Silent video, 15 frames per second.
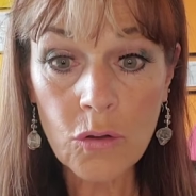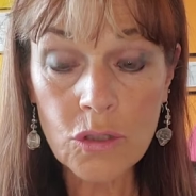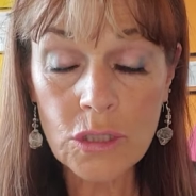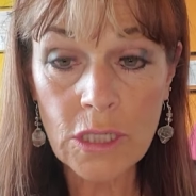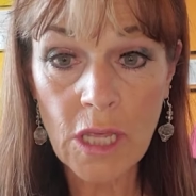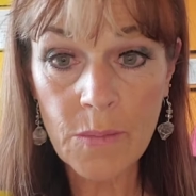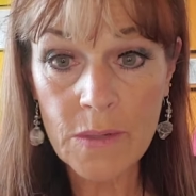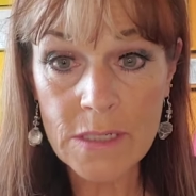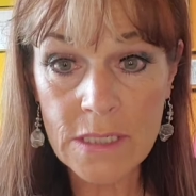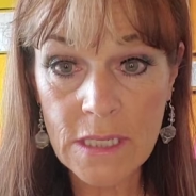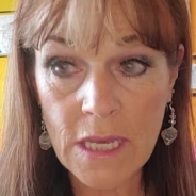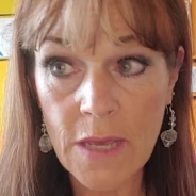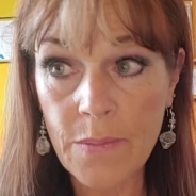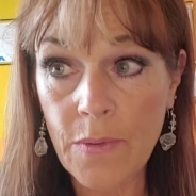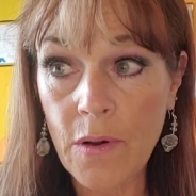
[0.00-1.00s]
keep you
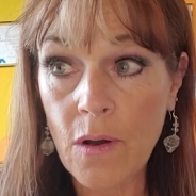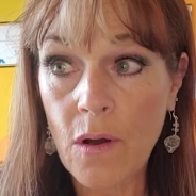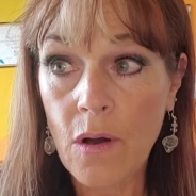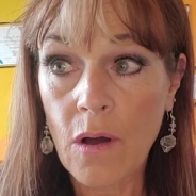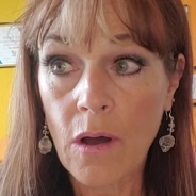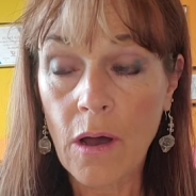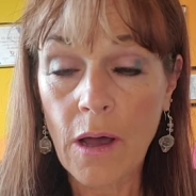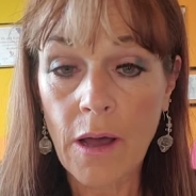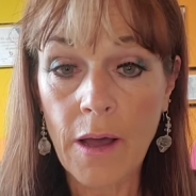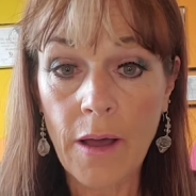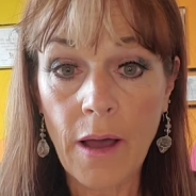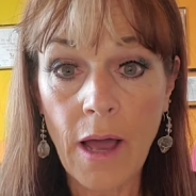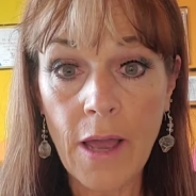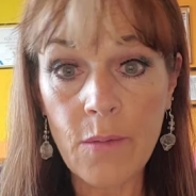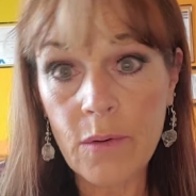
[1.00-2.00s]
asleep,
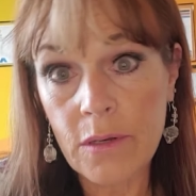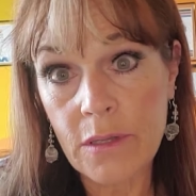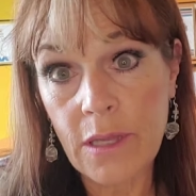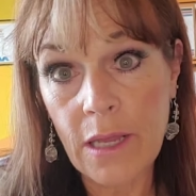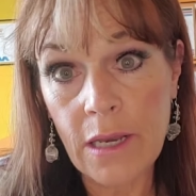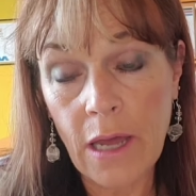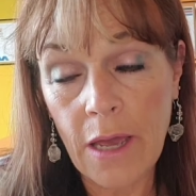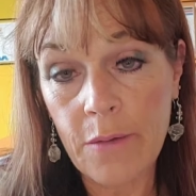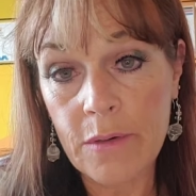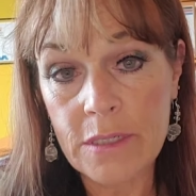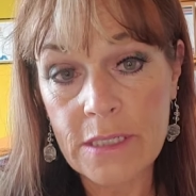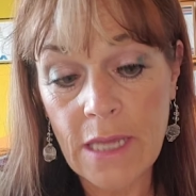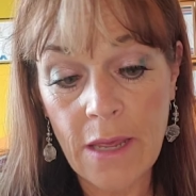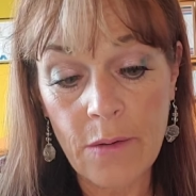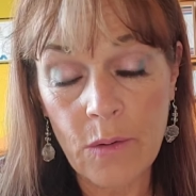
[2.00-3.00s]
I would
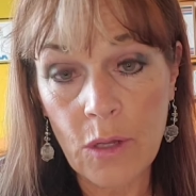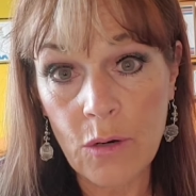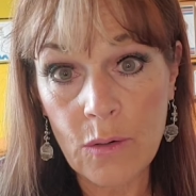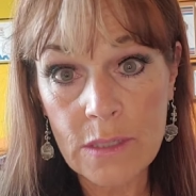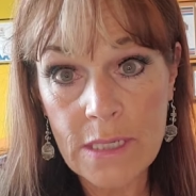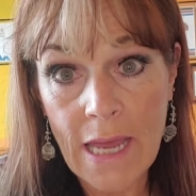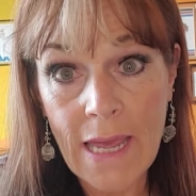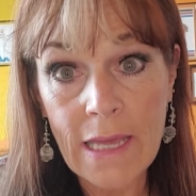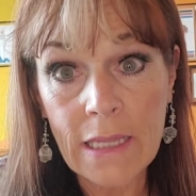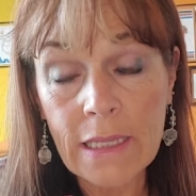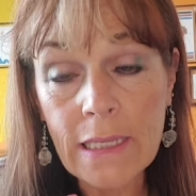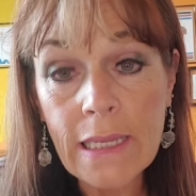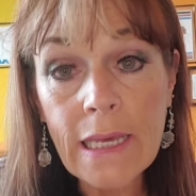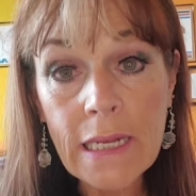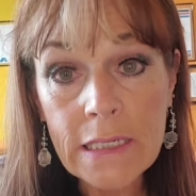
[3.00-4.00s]
say, you know what, take a
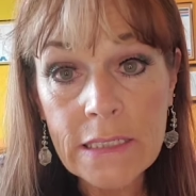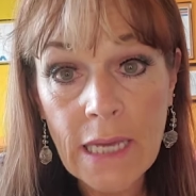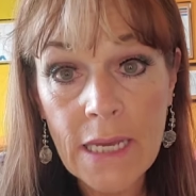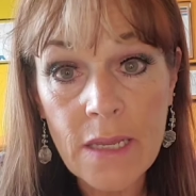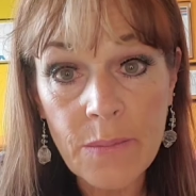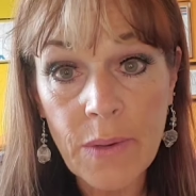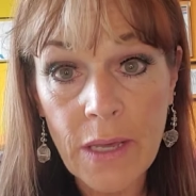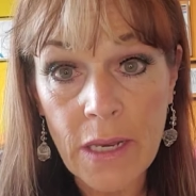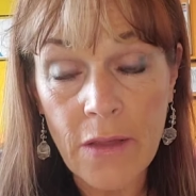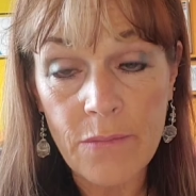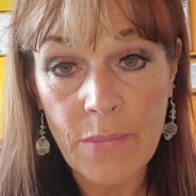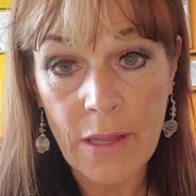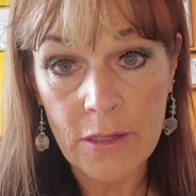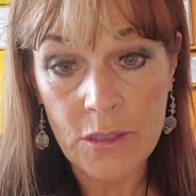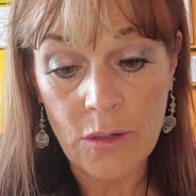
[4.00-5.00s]
little tiny bit of
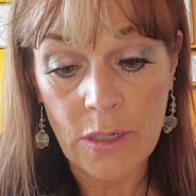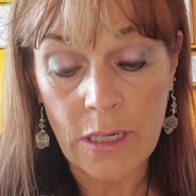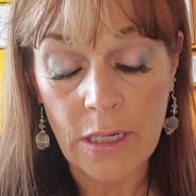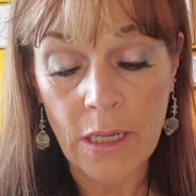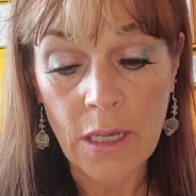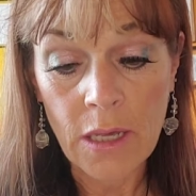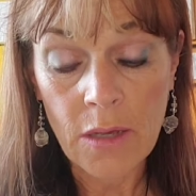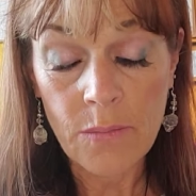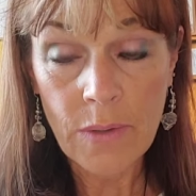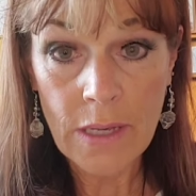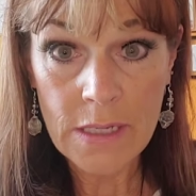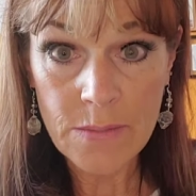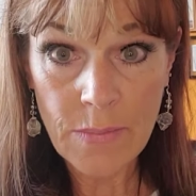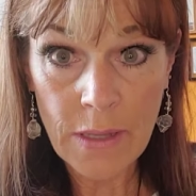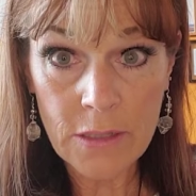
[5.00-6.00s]
melatonin,
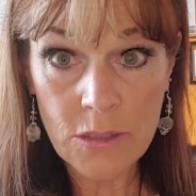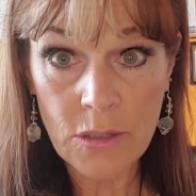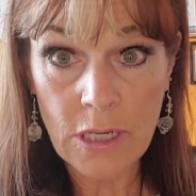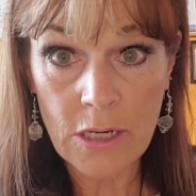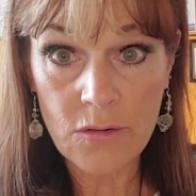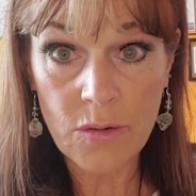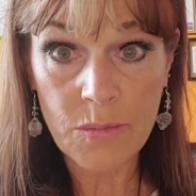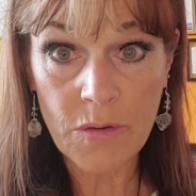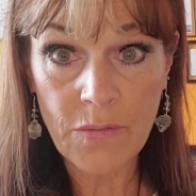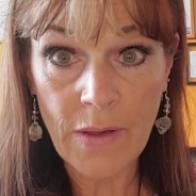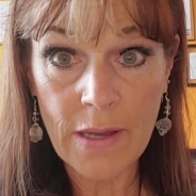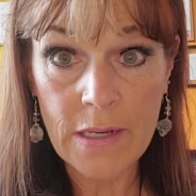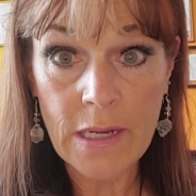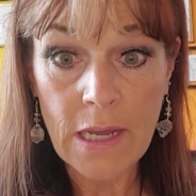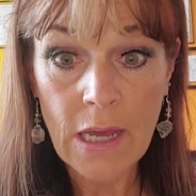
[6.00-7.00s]
because melatonin and
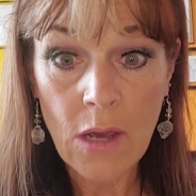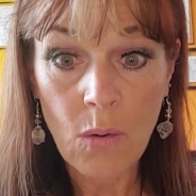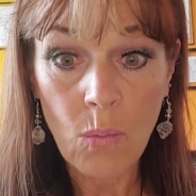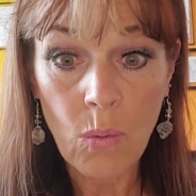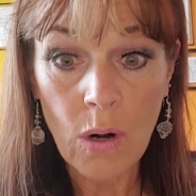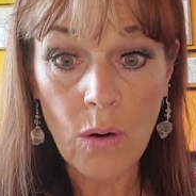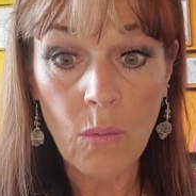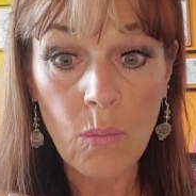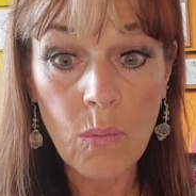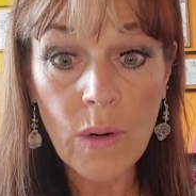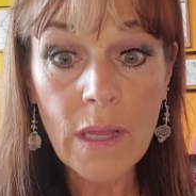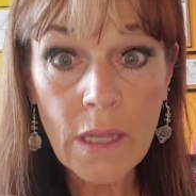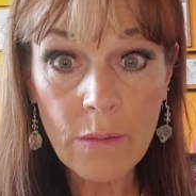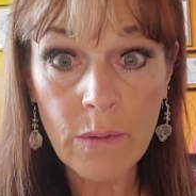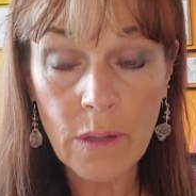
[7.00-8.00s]
tryptophan work
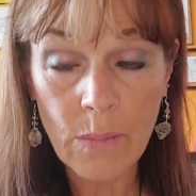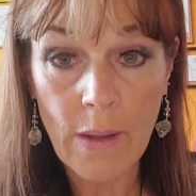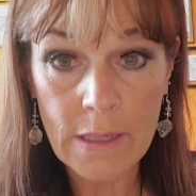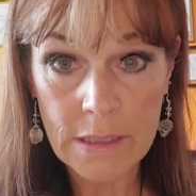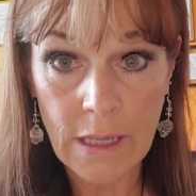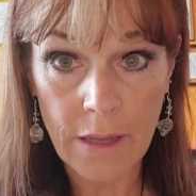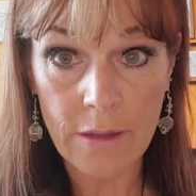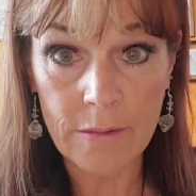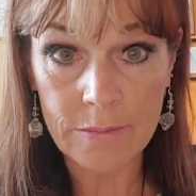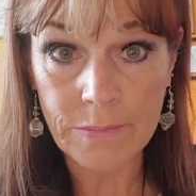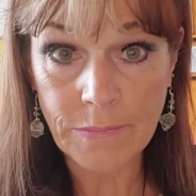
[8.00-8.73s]
really, really well together.